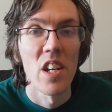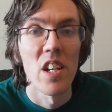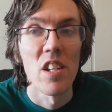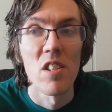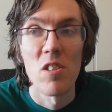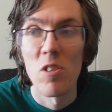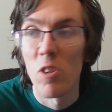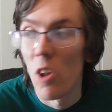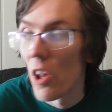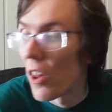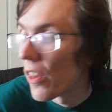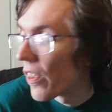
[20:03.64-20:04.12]

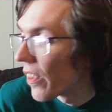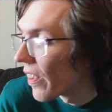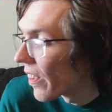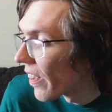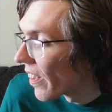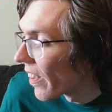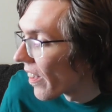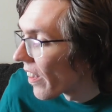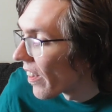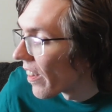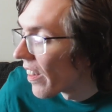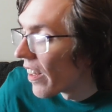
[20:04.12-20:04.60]
is done.
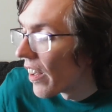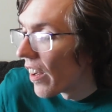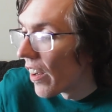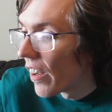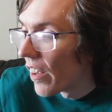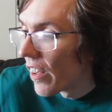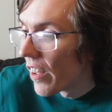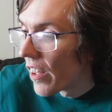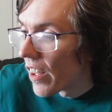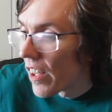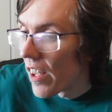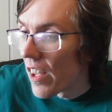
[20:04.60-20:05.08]

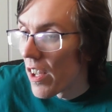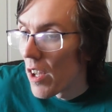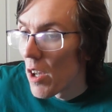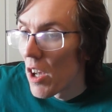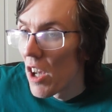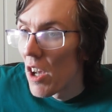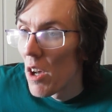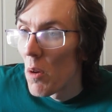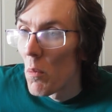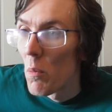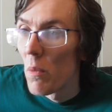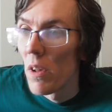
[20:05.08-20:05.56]

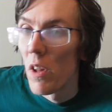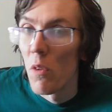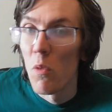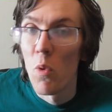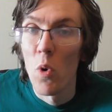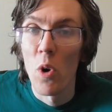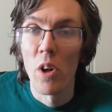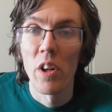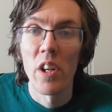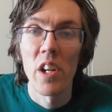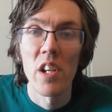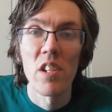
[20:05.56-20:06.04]
The
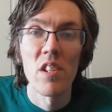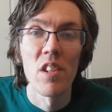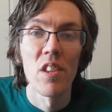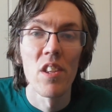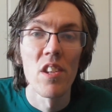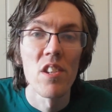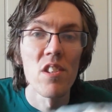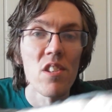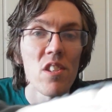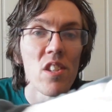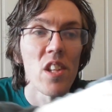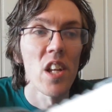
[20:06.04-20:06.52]
vortex and
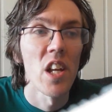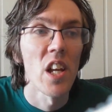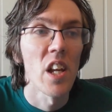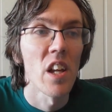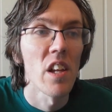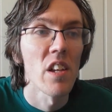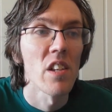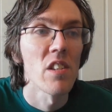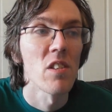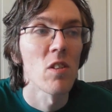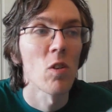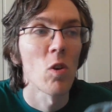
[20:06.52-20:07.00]
the
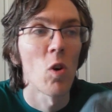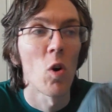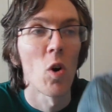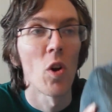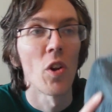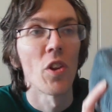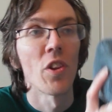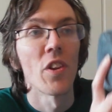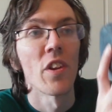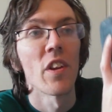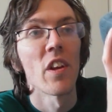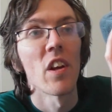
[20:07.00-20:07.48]
snake is
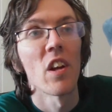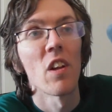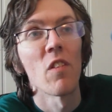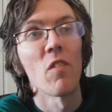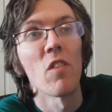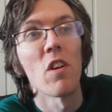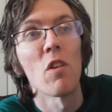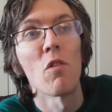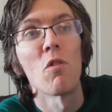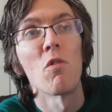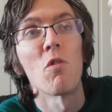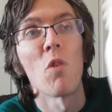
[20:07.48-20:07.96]
gone, and
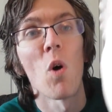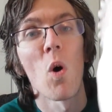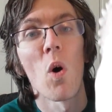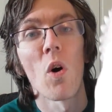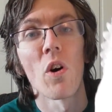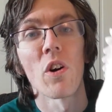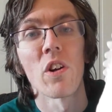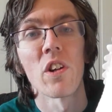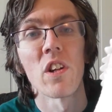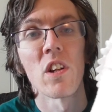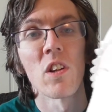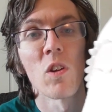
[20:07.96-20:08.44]
we have
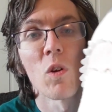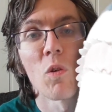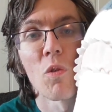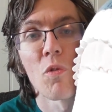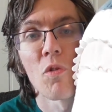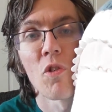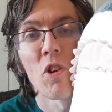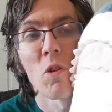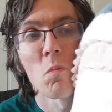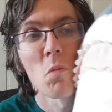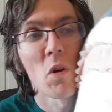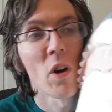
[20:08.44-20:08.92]
warded it
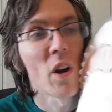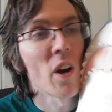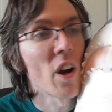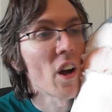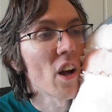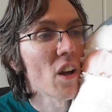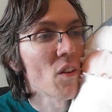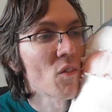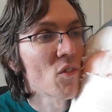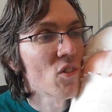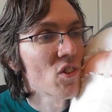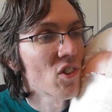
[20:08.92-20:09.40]
off from our
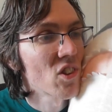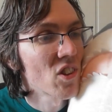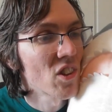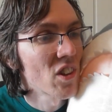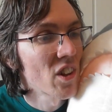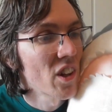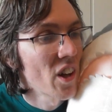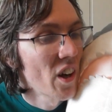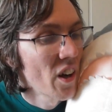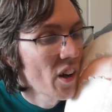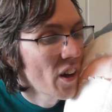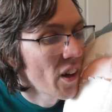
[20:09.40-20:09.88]
lives.
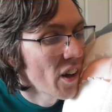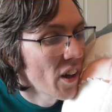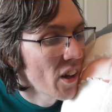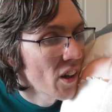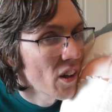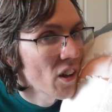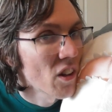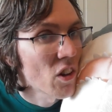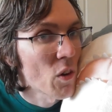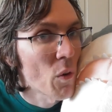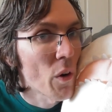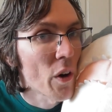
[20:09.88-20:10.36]

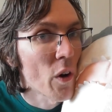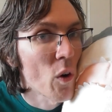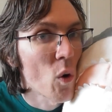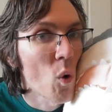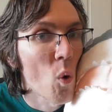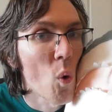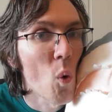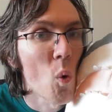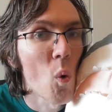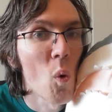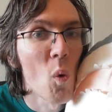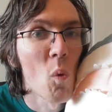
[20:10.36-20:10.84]
So I
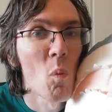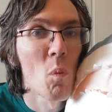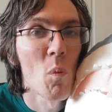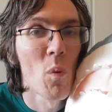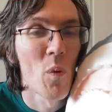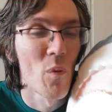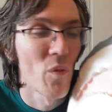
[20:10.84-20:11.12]
hope